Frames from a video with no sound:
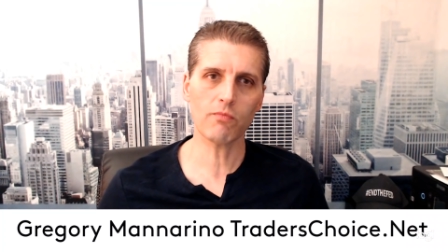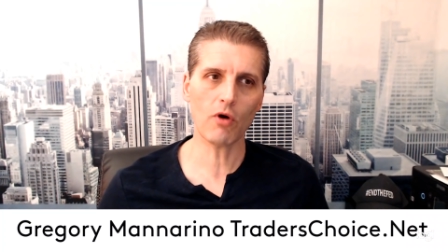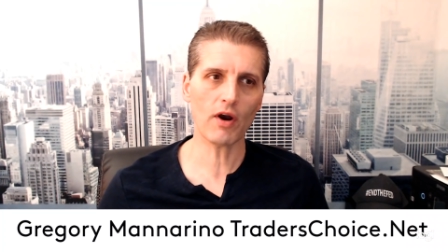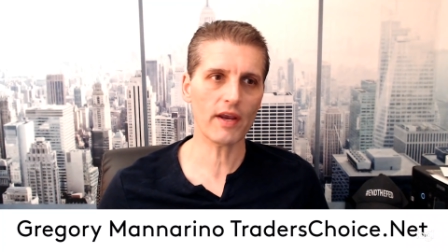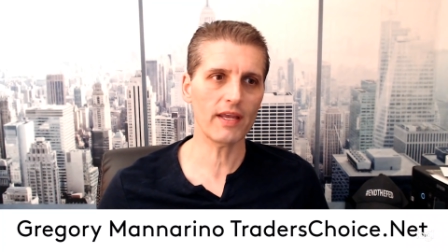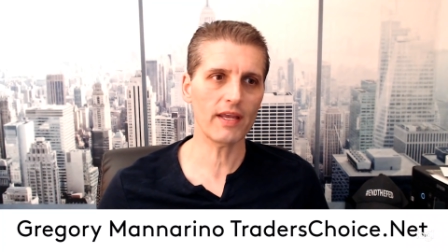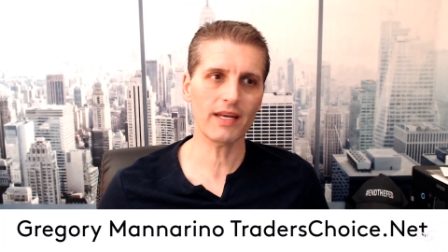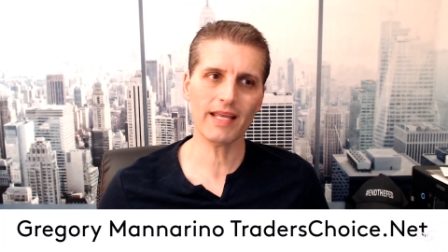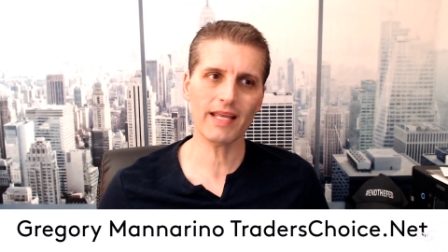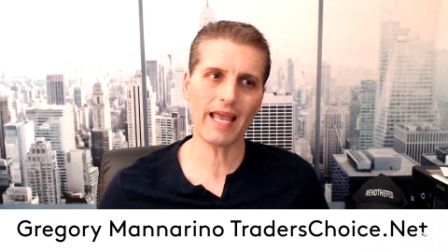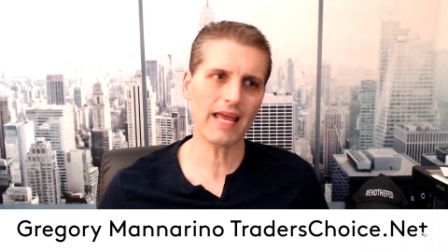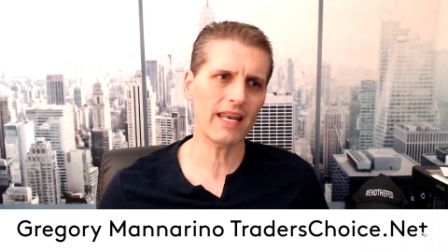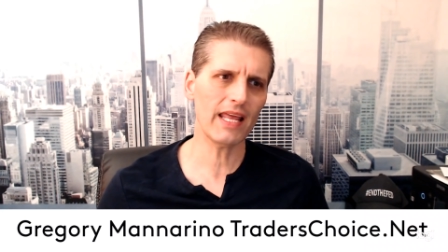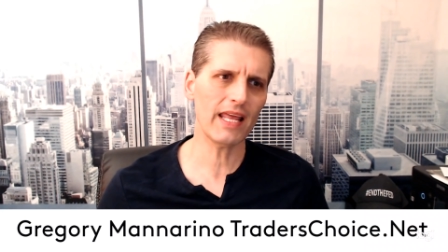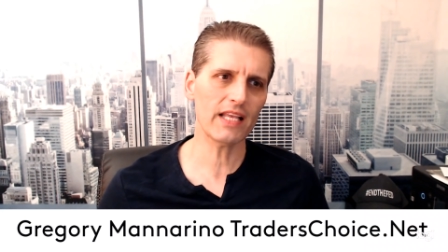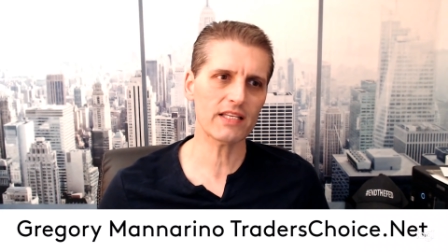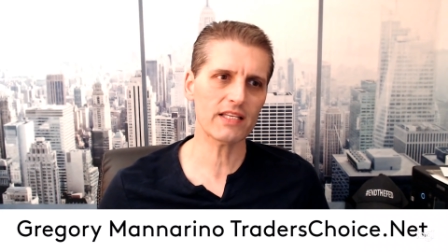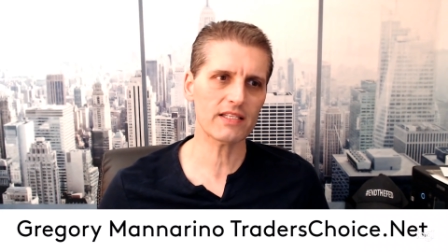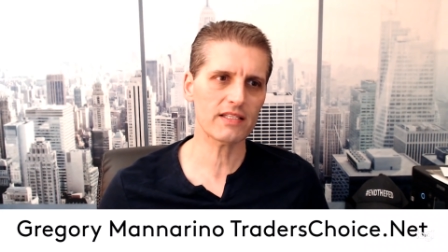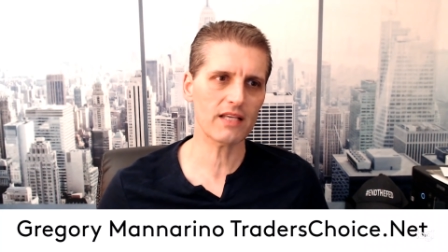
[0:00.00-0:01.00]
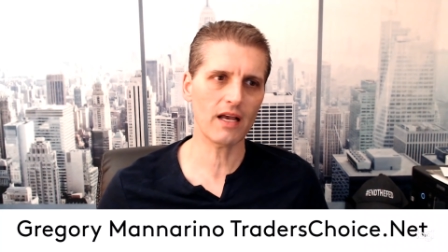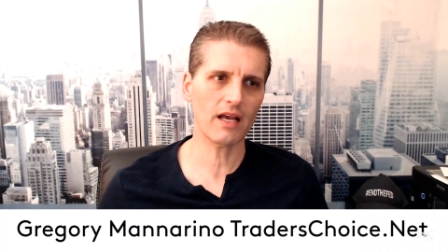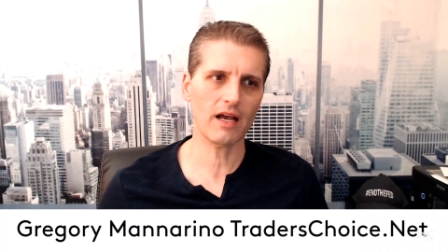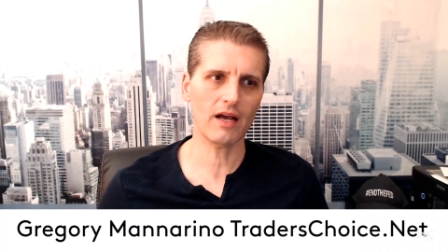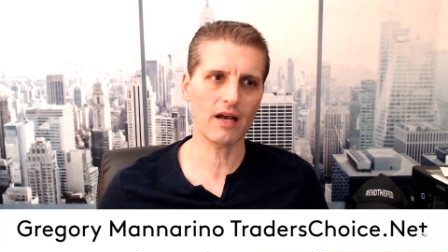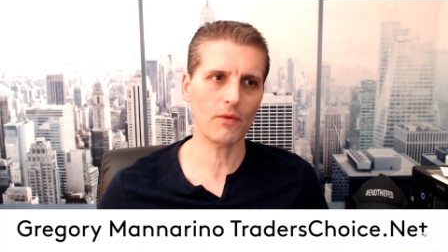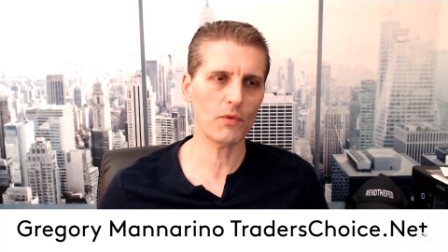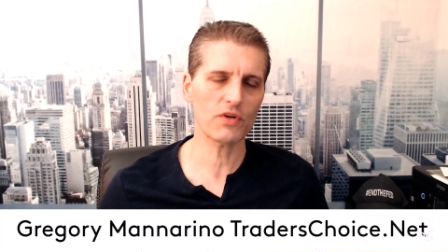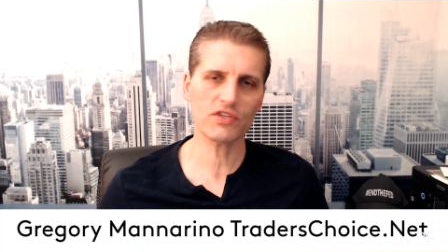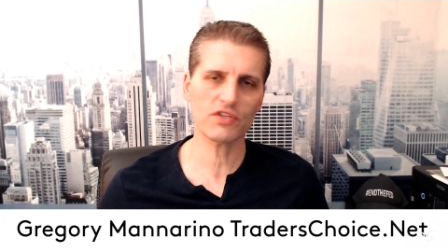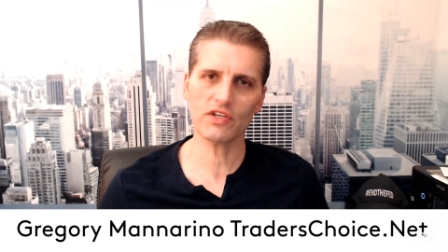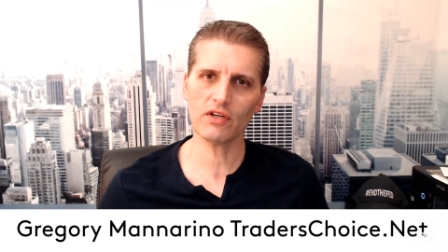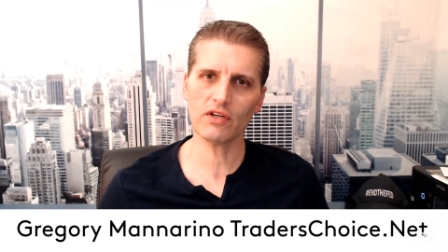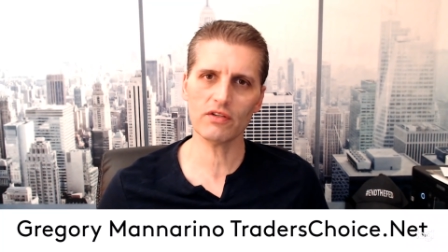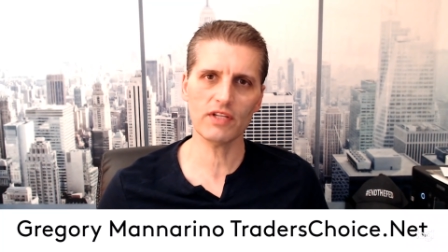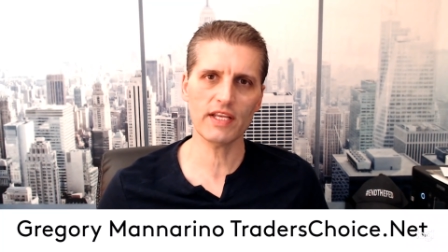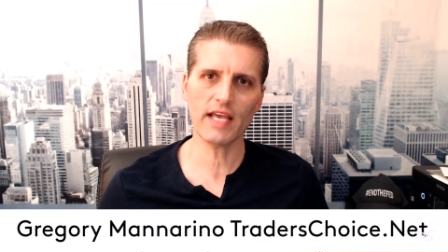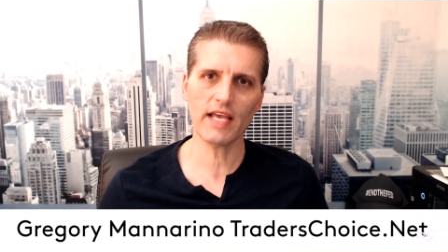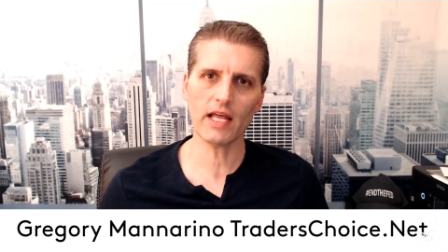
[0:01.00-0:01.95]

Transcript: Again, it's uh, we're still in the yellow.